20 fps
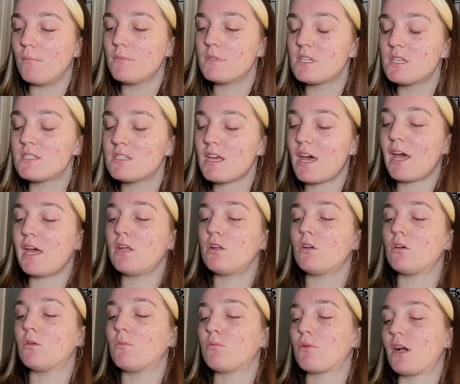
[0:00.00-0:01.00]

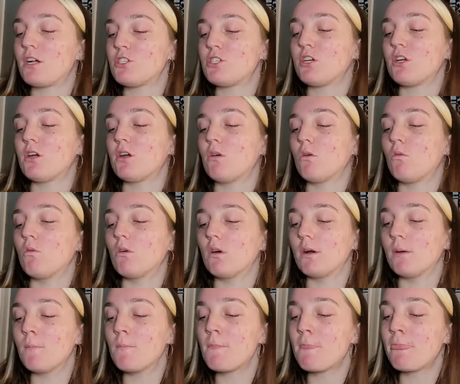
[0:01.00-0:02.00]
societal pressure
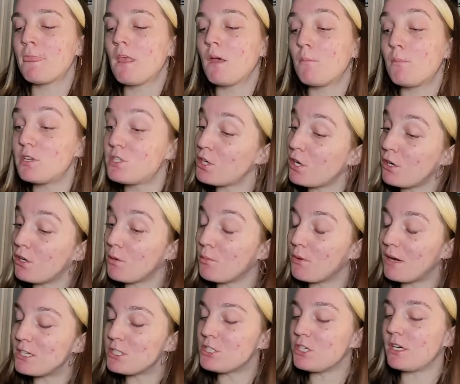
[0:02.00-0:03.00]
or paternal
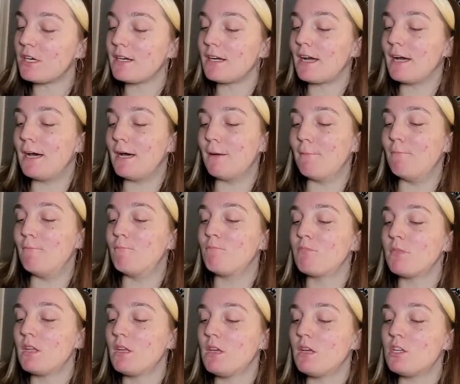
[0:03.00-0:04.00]
pressure.
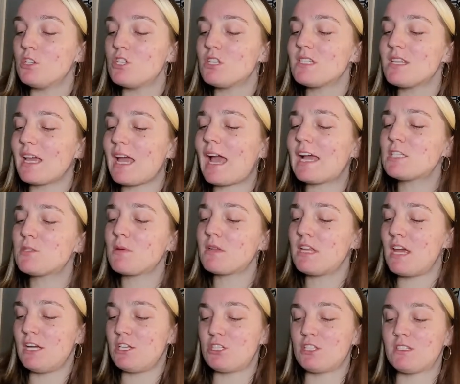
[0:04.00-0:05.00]
Just like
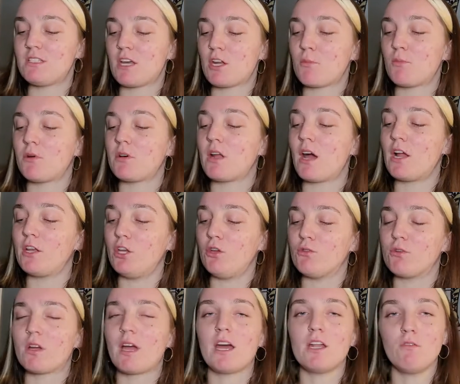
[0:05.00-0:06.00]
expectations that are put on you.
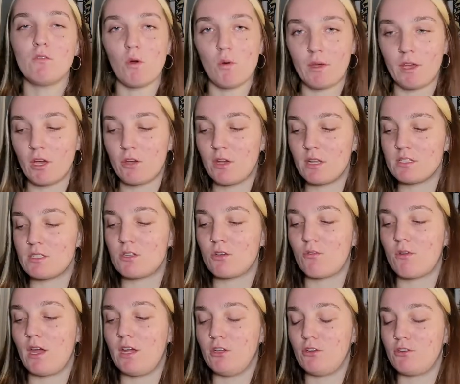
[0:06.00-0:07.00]
You're kind of going against the
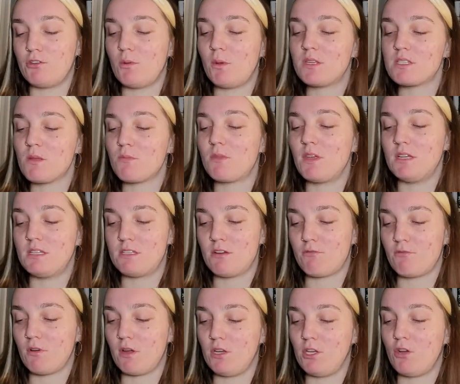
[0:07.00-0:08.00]
grain. You're doing something
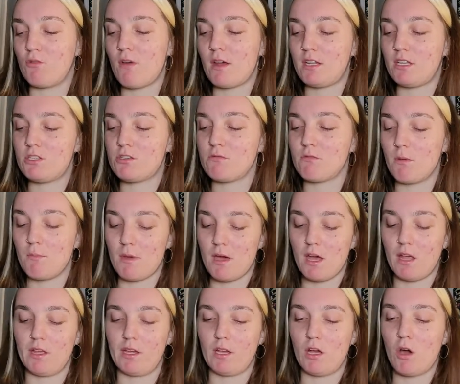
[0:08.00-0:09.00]
different. You're ready to
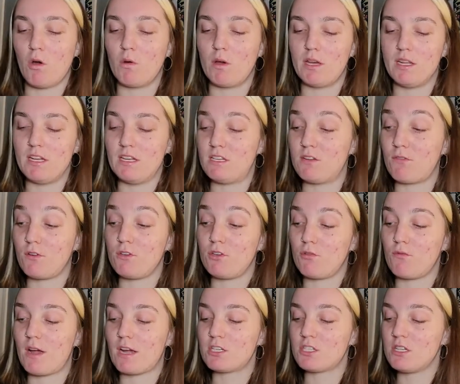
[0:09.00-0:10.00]
rebel and go in a different
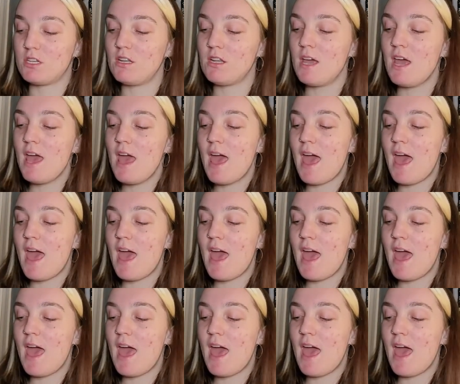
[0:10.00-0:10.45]
direction.